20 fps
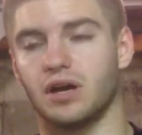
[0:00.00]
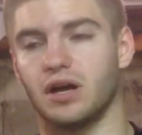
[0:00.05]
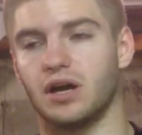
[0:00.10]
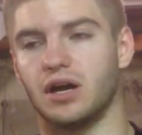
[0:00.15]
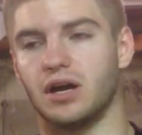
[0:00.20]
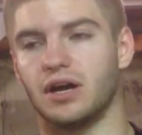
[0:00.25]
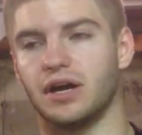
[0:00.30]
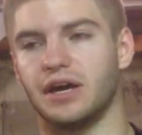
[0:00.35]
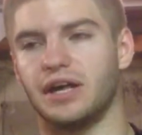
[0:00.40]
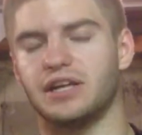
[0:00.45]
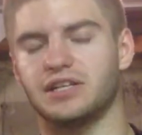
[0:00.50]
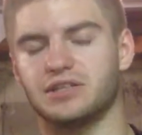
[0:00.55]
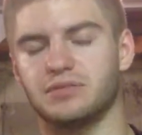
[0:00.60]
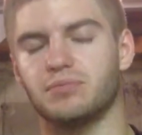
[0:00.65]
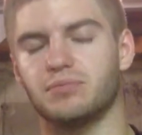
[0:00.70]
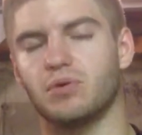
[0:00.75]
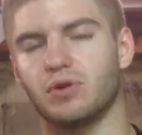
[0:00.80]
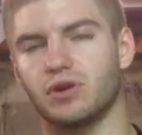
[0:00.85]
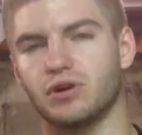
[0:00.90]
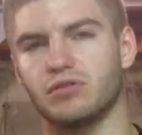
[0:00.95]
And it's
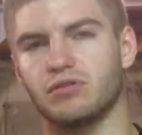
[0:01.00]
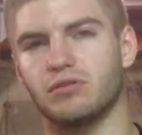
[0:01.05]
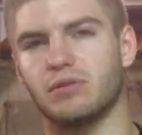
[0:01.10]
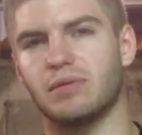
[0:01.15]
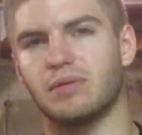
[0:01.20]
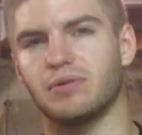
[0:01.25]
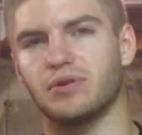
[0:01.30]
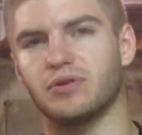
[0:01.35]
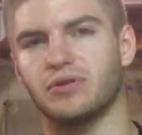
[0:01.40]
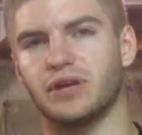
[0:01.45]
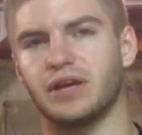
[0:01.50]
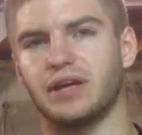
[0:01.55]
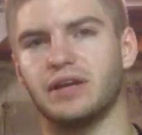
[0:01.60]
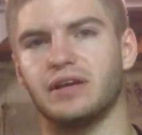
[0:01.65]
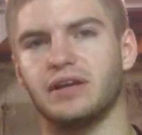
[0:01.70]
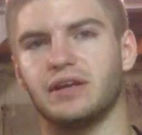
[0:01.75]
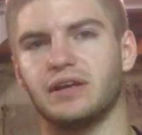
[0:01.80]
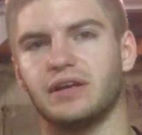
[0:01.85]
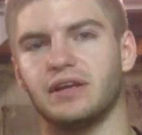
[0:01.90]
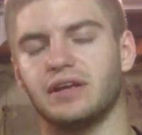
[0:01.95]
important to remember
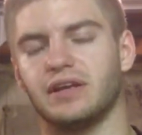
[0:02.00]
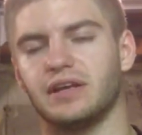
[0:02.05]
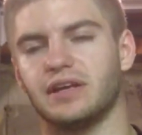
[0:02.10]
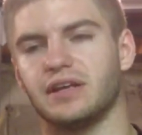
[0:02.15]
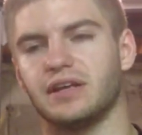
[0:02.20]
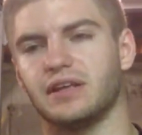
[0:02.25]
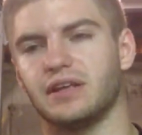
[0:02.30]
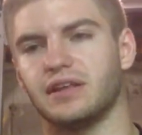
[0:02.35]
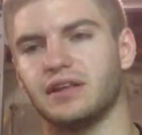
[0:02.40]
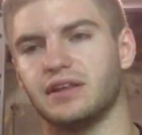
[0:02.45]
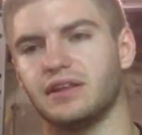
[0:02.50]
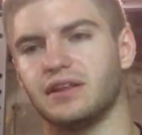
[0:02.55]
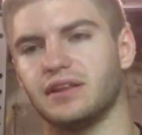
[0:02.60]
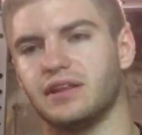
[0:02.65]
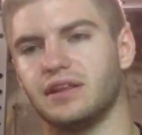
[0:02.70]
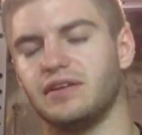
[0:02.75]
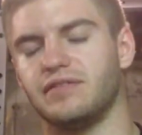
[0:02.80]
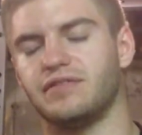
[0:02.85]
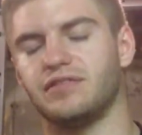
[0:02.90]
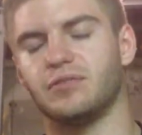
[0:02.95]
that
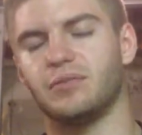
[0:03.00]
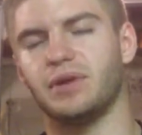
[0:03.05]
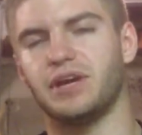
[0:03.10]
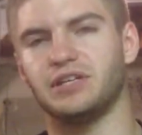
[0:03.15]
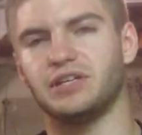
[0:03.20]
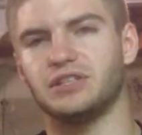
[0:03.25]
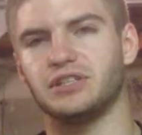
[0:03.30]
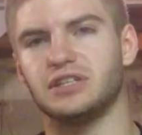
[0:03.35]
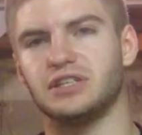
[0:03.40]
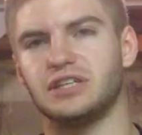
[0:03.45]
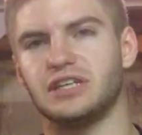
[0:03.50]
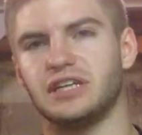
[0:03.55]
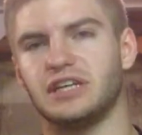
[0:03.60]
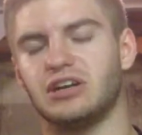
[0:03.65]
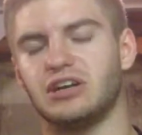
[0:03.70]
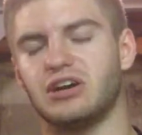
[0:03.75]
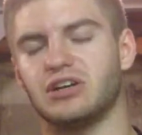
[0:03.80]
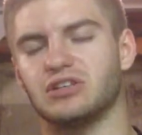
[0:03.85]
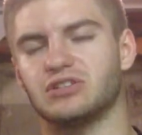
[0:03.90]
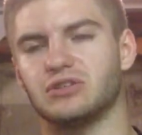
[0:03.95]
inflammation can
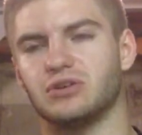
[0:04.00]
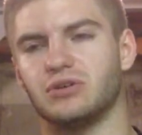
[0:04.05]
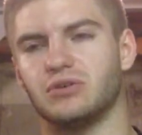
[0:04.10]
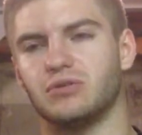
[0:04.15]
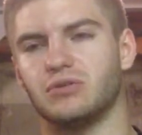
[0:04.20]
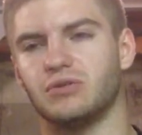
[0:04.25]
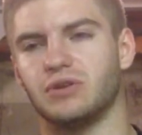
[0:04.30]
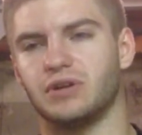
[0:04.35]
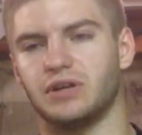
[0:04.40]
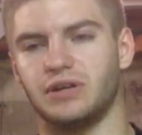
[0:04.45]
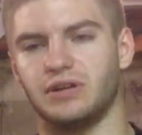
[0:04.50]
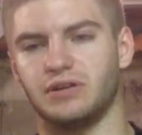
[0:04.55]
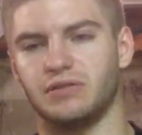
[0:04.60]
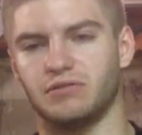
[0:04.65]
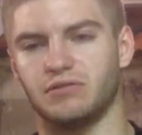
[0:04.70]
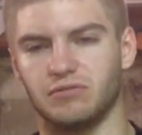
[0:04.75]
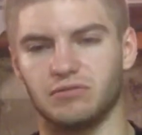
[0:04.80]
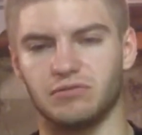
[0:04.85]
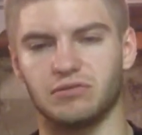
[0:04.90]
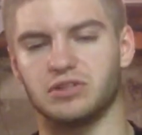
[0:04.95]
also, in the
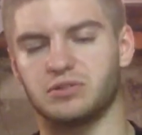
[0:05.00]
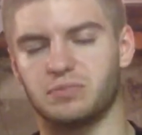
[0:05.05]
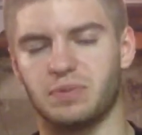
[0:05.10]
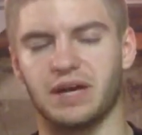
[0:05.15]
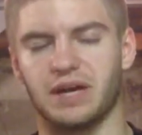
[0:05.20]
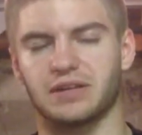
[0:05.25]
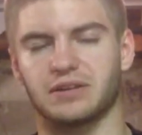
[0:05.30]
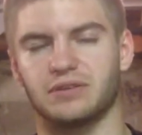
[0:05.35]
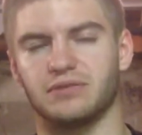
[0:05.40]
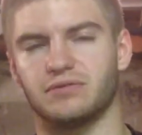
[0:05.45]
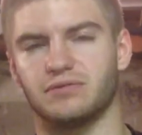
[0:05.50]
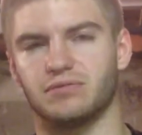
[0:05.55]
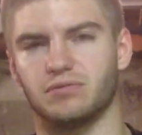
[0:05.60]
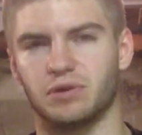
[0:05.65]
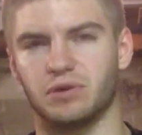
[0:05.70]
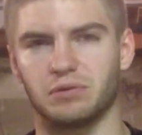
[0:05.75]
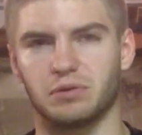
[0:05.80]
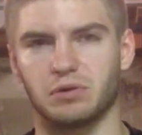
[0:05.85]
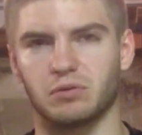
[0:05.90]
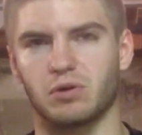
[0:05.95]
respect of
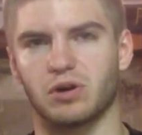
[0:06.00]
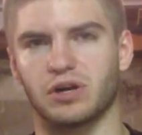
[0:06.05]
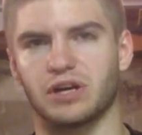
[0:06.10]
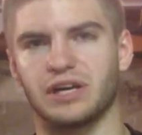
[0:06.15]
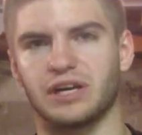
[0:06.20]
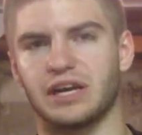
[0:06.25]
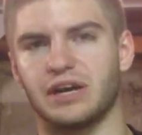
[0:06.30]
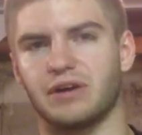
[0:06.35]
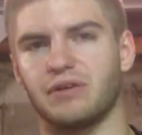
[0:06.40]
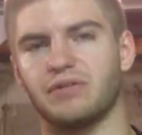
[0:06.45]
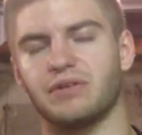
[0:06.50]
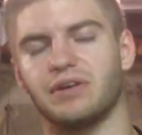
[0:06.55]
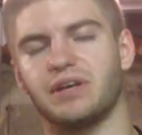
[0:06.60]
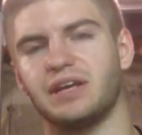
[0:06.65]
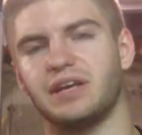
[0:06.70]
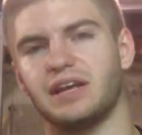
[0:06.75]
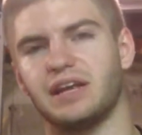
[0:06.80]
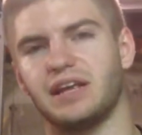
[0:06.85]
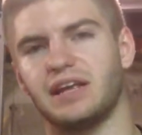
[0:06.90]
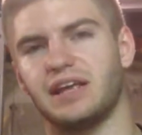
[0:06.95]
when we're working out,
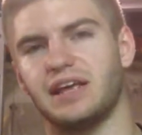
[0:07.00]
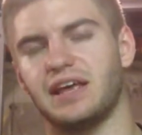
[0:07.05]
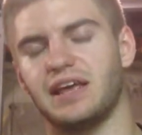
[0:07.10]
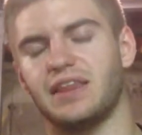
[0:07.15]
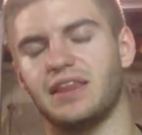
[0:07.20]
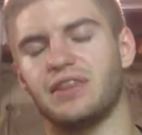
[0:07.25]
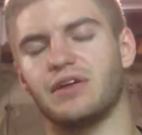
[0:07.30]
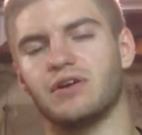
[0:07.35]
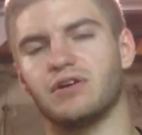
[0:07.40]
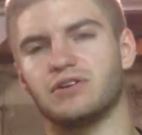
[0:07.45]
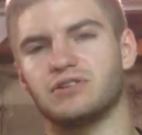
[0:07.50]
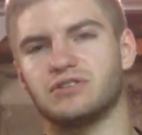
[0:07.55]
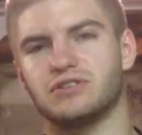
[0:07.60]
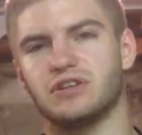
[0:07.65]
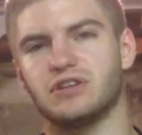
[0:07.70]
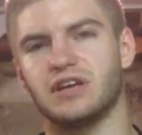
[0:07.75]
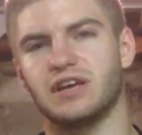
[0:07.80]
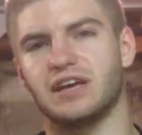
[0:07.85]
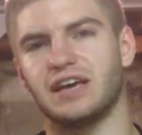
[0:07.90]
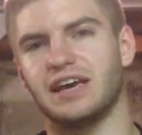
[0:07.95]
there's
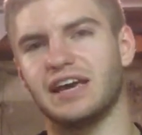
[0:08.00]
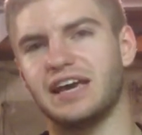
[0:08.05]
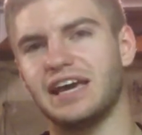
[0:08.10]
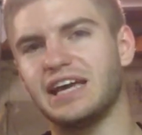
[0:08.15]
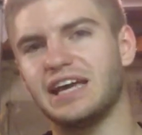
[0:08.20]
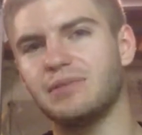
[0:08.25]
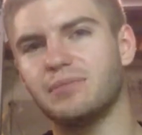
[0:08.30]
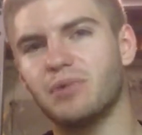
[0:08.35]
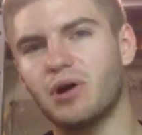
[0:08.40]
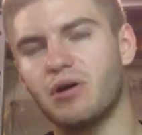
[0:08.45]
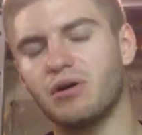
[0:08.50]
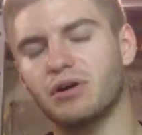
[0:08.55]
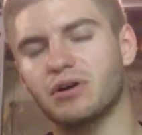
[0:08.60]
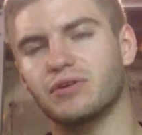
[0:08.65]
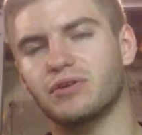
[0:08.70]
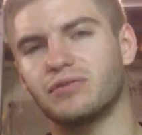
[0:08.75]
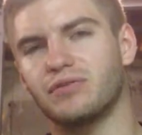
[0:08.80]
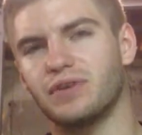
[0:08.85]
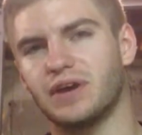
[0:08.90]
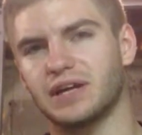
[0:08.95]
anabolic
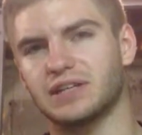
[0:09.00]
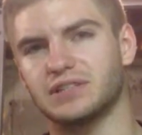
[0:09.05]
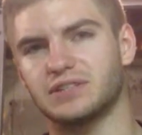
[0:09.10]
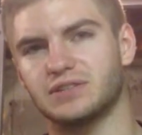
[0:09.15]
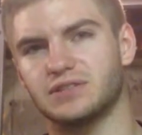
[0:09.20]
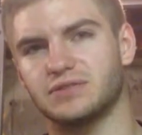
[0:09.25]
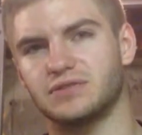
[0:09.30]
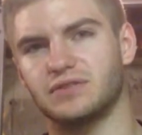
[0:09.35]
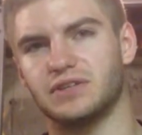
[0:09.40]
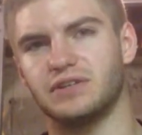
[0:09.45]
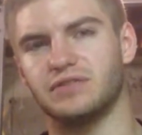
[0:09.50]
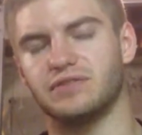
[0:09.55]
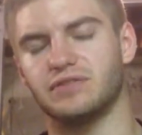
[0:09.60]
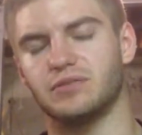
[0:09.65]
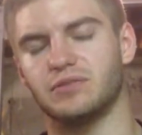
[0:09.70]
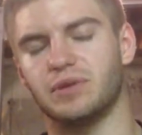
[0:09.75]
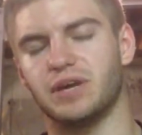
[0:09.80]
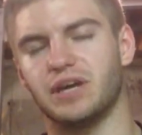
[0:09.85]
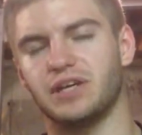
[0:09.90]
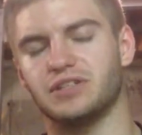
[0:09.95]
effects of
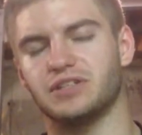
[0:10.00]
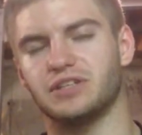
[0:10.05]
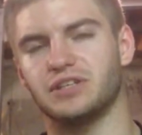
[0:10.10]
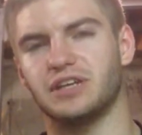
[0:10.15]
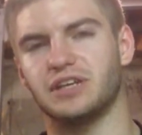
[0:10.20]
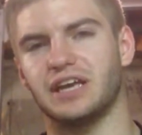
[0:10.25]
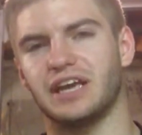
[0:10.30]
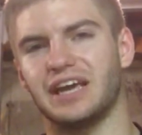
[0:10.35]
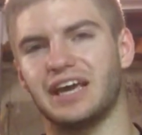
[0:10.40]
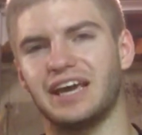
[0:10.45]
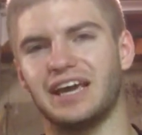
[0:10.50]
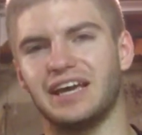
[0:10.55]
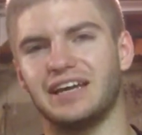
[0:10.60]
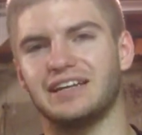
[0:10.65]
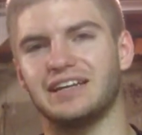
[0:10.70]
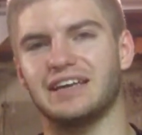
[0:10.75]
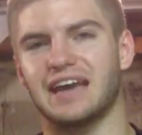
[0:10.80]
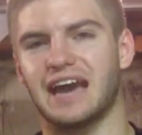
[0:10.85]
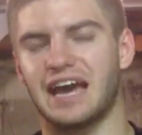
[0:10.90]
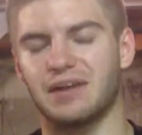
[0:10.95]
inflammation
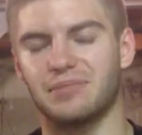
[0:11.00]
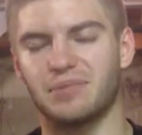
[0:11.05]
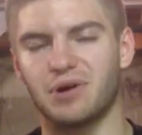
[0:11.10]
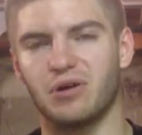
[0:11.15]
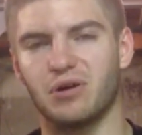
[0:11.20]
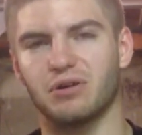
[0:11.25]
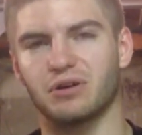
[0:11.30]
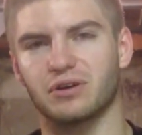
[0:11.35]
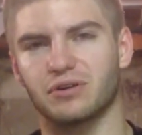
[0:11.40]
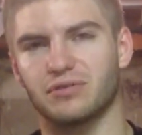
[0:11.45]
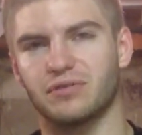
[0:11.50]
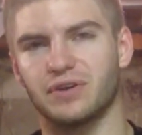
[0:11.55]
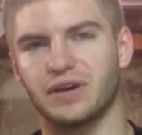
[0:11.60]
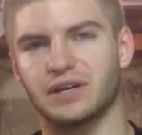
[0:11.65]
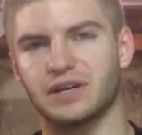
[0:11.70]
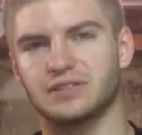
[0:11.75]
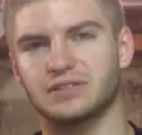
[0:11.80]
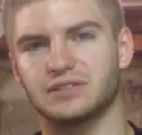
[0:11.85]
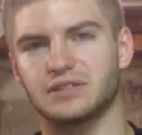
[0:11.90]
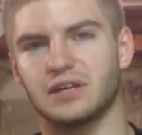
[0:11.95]
and catabolic
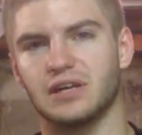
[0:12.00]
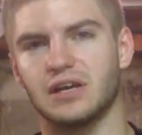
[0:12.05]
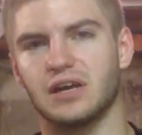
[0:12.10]
effects